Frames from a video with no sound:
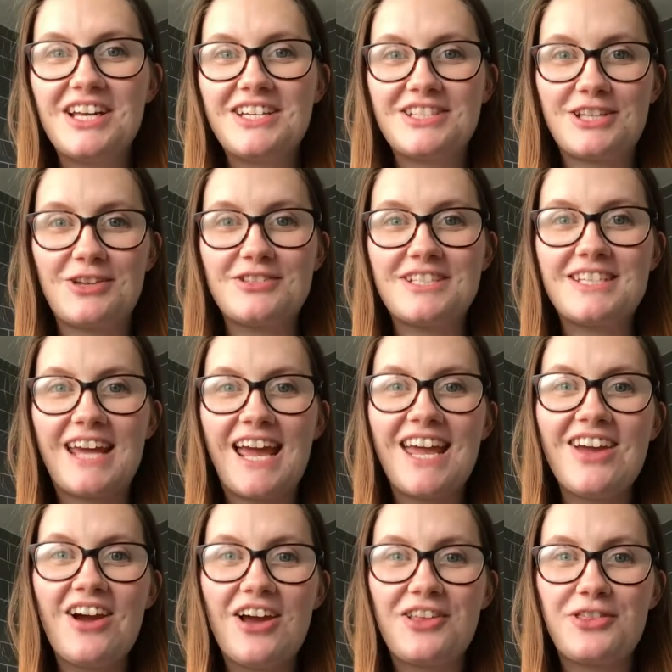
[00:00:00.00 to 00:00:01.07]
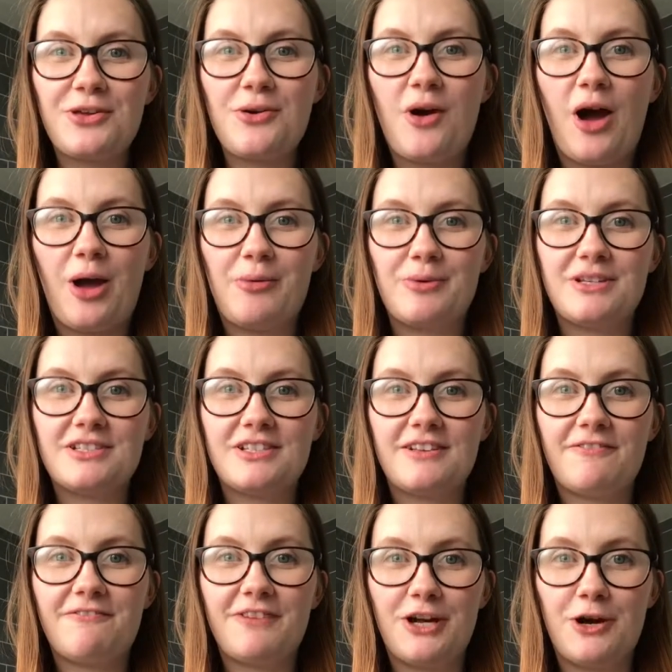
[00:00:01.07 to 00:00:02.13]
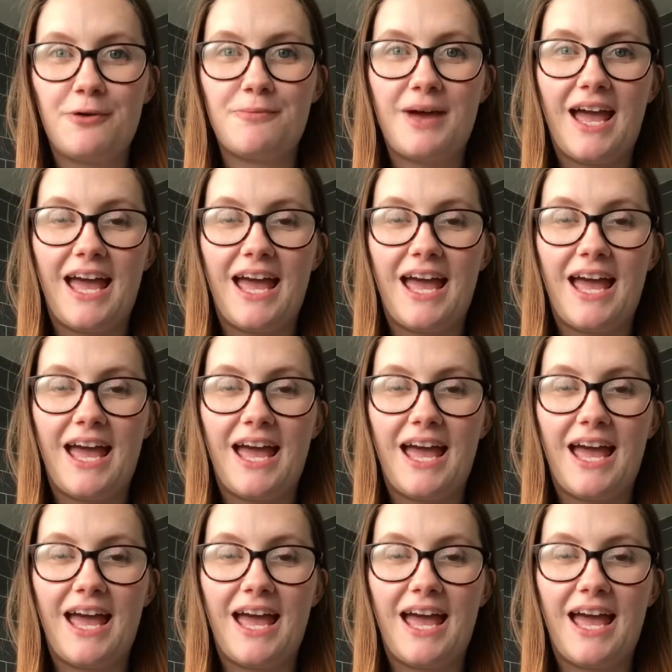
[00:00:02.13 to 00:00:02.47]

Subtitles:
So today I thought I would film